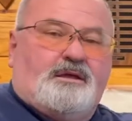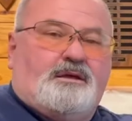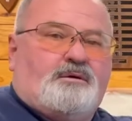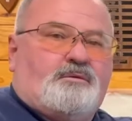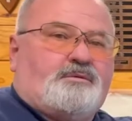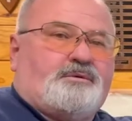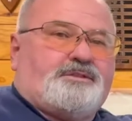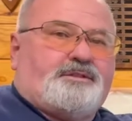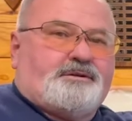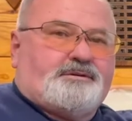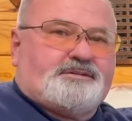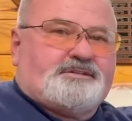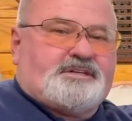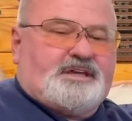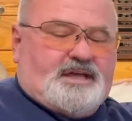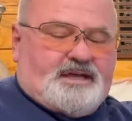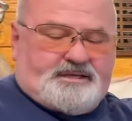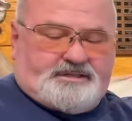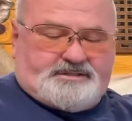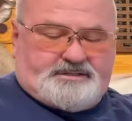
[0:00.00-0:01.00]
with their
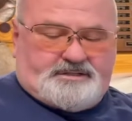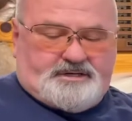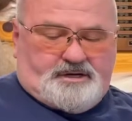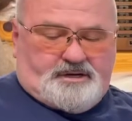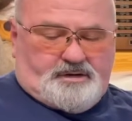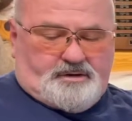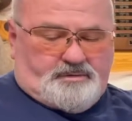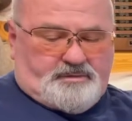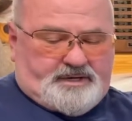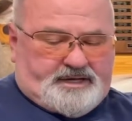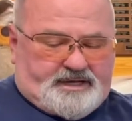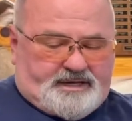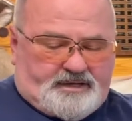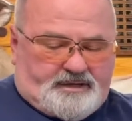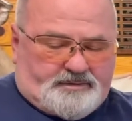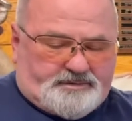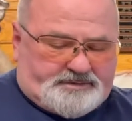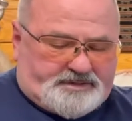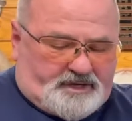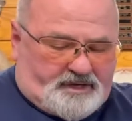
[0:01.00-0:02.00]
chest. So when it
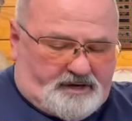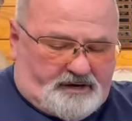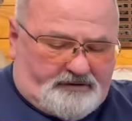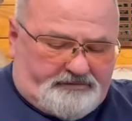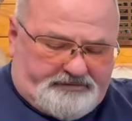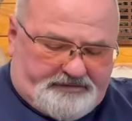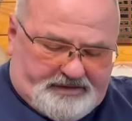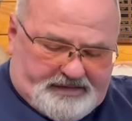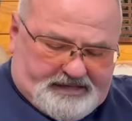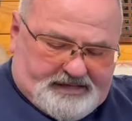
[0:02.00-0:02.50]
goes off,